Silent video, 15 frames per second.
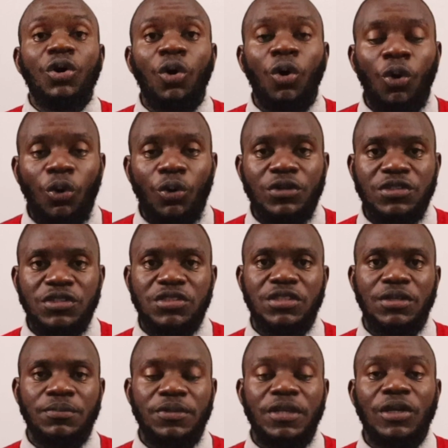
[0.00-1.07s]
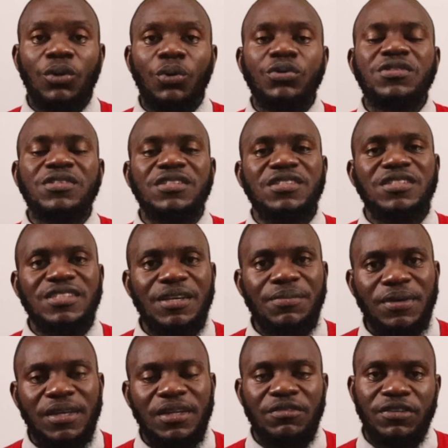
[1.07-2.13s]
your whole system. They cause
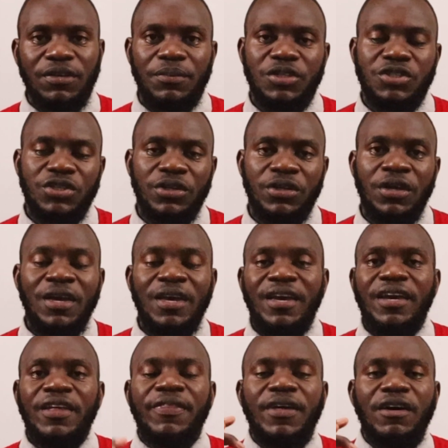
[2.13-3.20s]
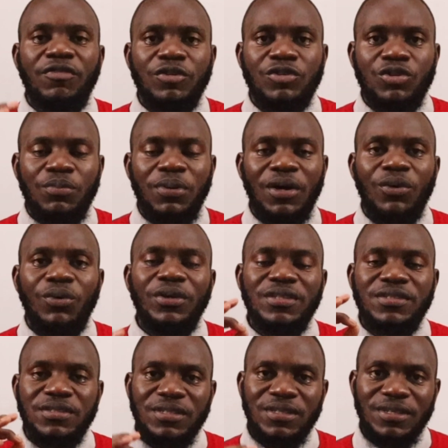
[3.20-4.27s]
systemic inflammation, and therefore, tobacco
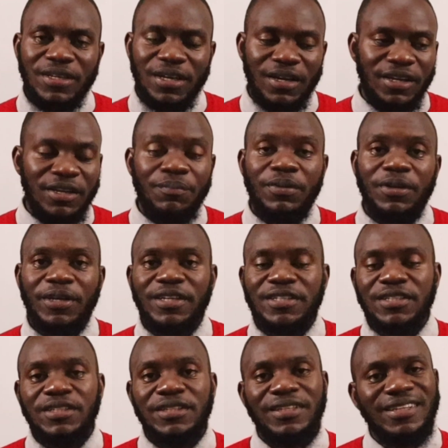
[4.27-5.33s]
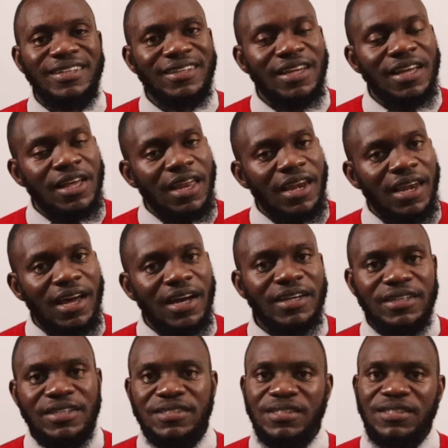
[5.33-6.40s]
is uh, implicated in
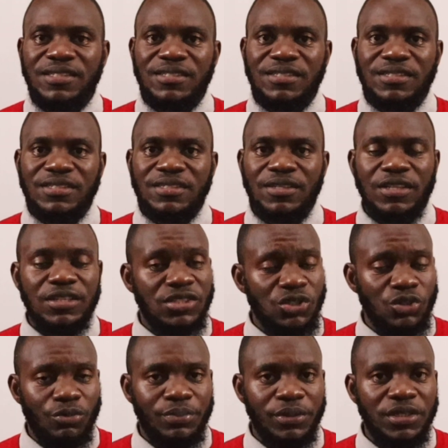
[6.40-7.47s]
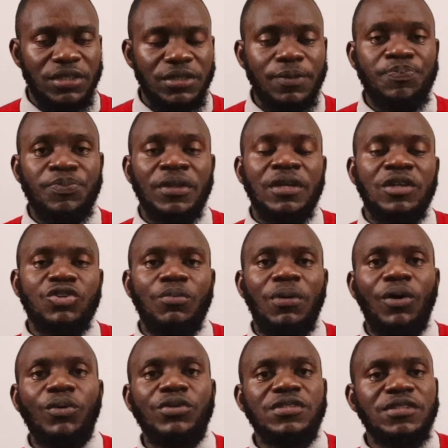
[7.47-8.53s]
lung disease, the COPD.
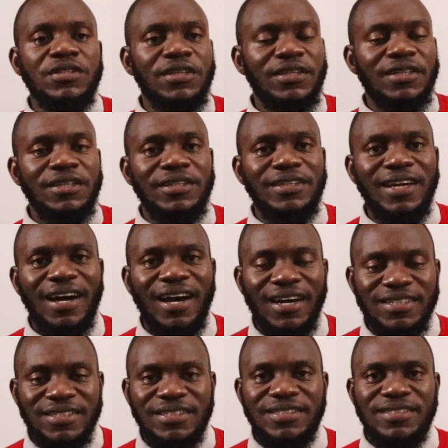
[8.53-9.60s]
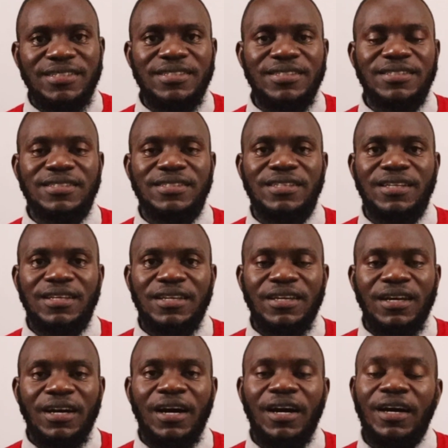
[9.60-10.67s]
Tobacco is implicated in heart disease,
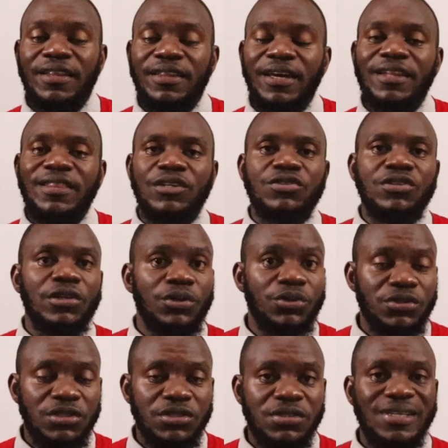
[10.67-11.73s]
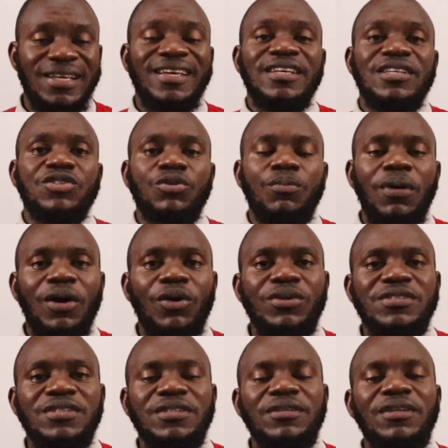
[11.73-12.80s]
uh, the atherosclerosis. Tobacco
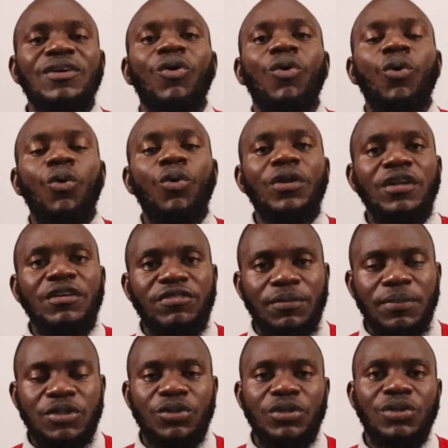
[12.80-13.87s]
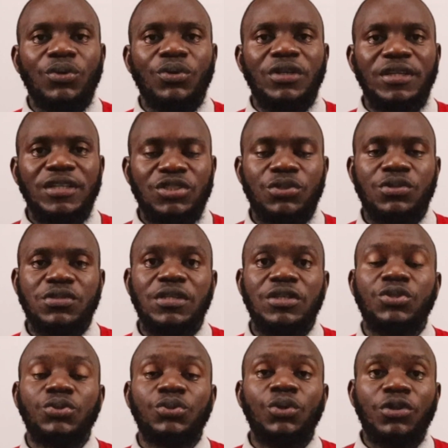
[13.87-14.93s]
is in all inflammatory conditions
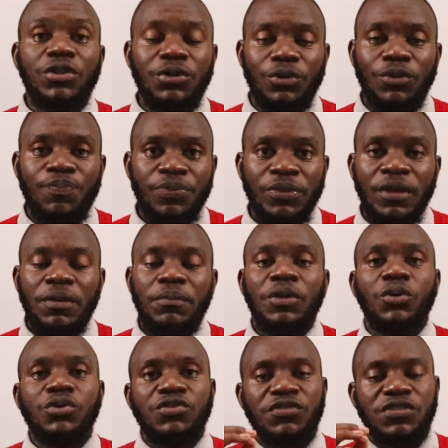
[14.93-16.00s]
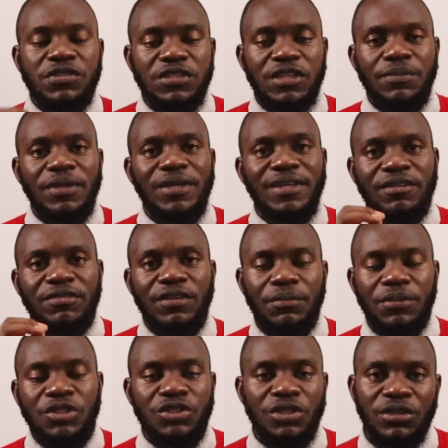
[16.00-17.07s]
that you go through because of systemic
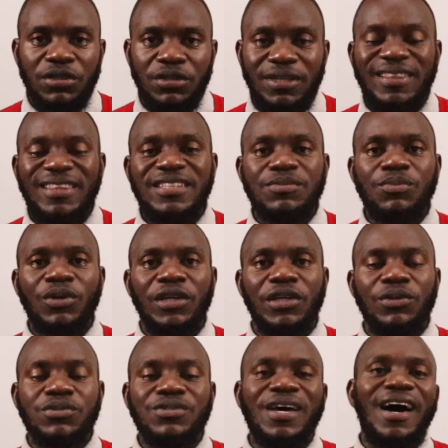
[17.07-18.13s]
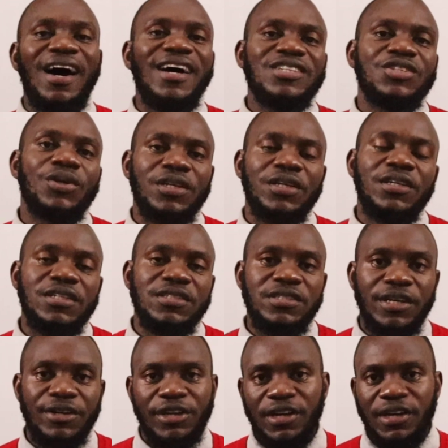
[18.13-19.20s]
inflammation. And these molecules hurt your kidneys
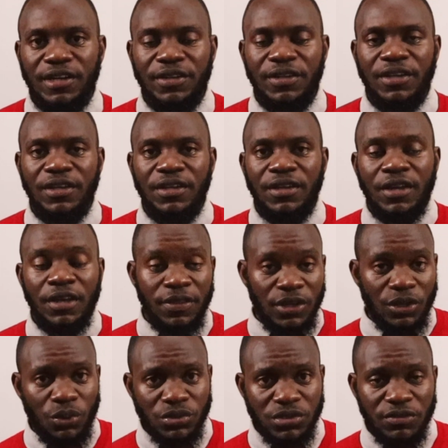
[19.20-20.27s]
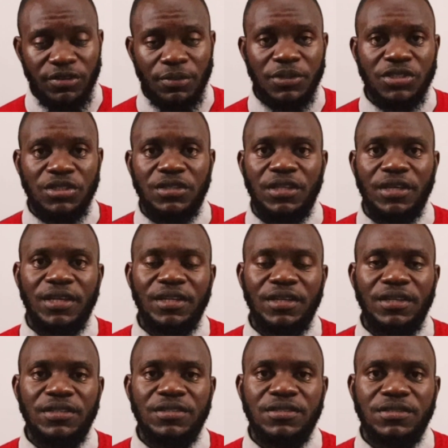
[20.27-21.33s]
directly. They cause inflammation in the
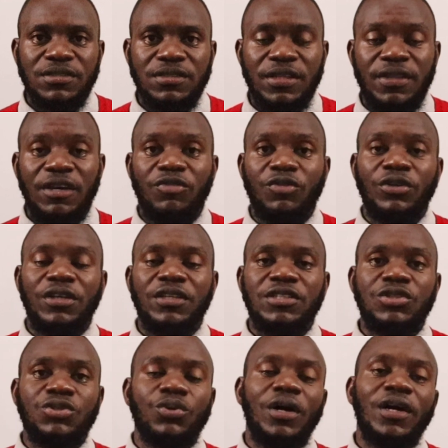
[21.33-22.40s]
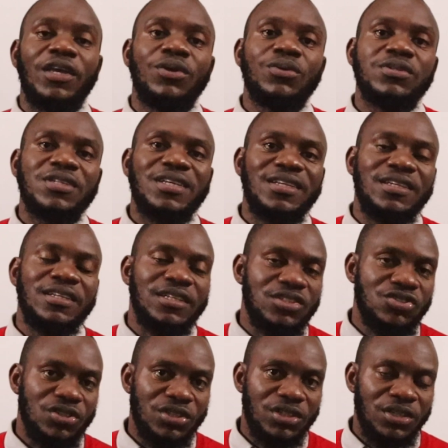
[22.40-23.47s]
kidneys and therefore you get into acute kidney
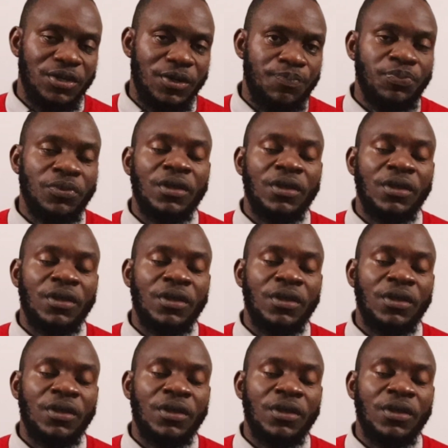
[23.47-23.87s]
injury.